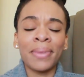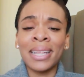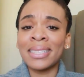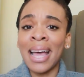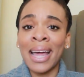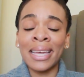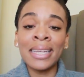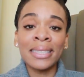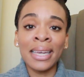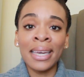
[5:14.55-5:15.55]
It's not
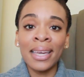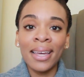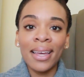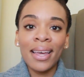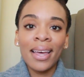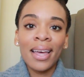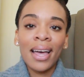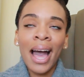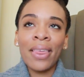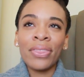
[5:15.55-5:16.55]
easy.
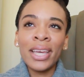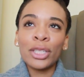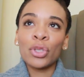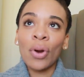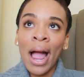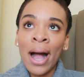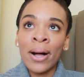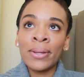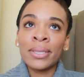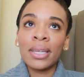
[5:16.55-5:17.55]
I think
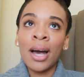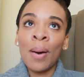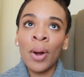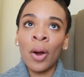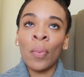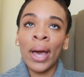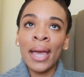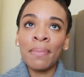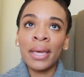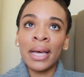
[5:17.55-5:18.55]
trials come our
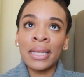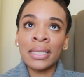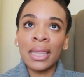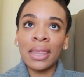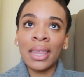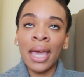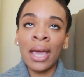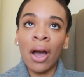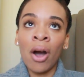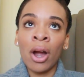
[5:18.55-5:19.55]
way because
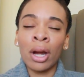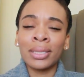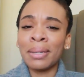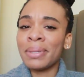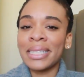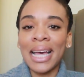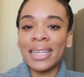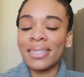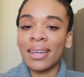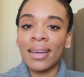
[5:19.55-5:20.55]
they are simply
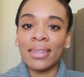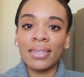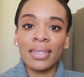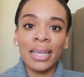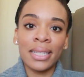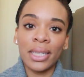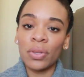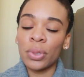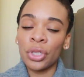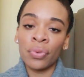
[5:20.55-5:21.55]
testing us. Is this
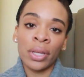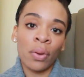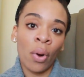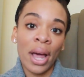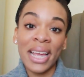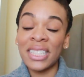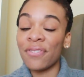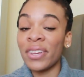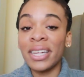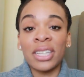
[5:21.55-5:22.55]
what you really want? Is
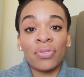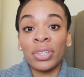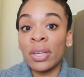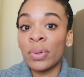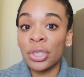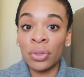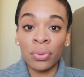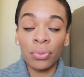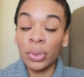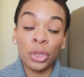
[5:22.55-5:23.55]
fitness really what
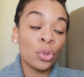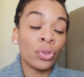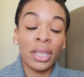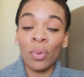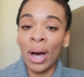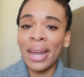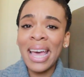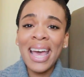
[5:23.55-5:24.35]
you really want?